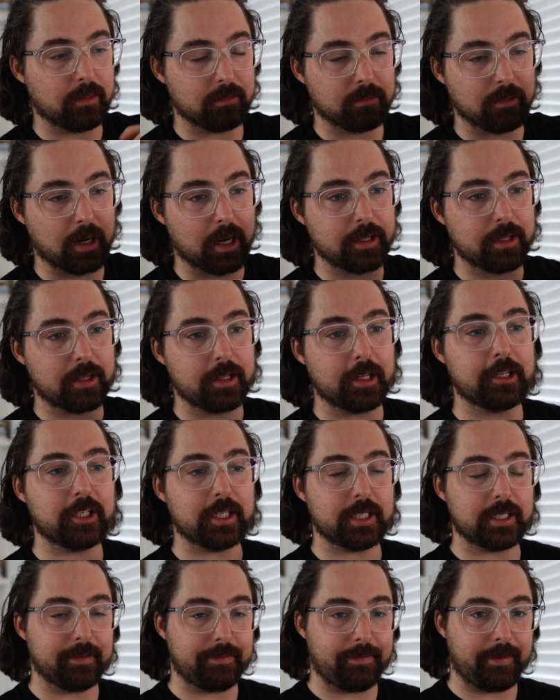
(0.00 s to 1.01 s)
rather than
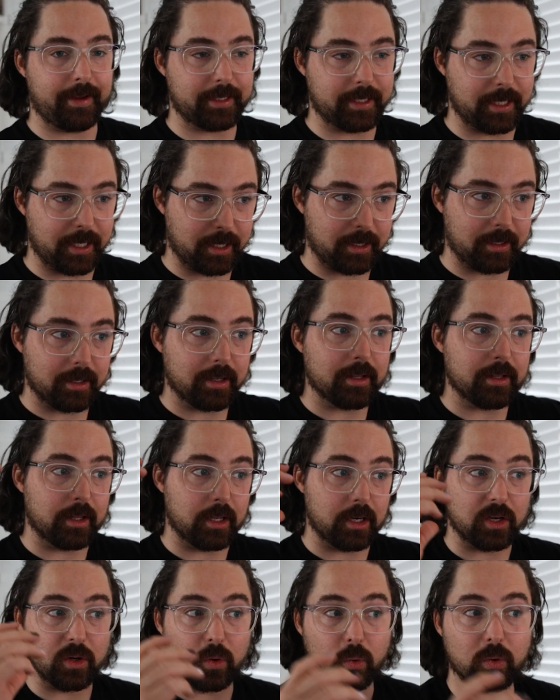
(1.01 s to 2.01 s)
just affecting
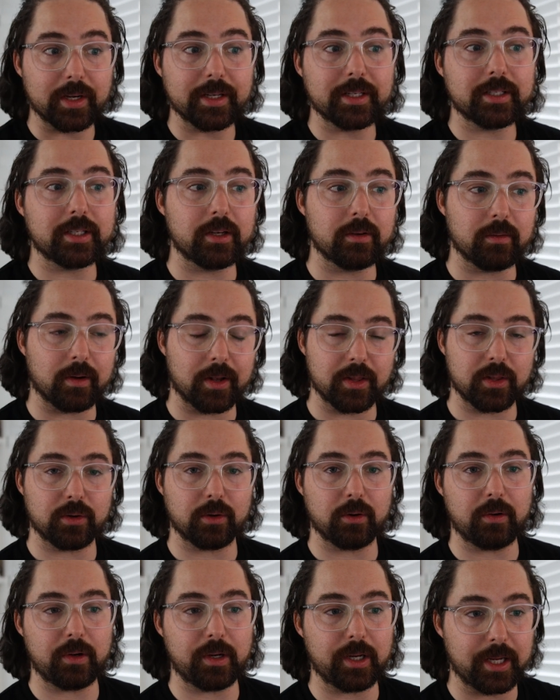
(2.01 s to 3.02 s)
the noise you run
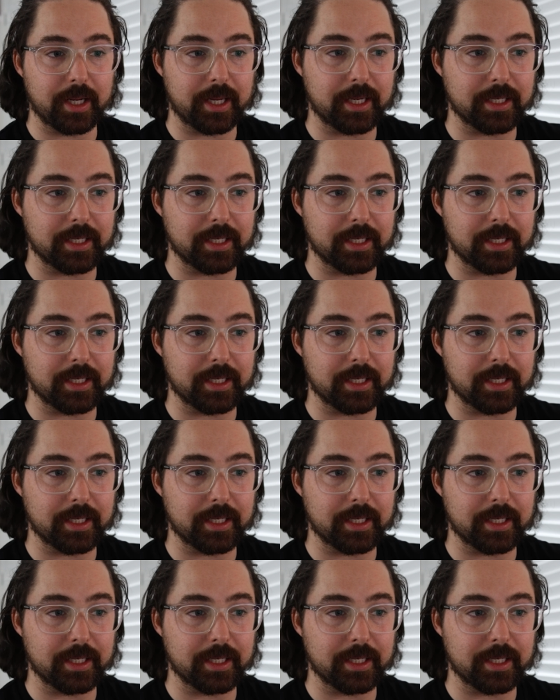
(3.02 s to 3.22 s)
through it,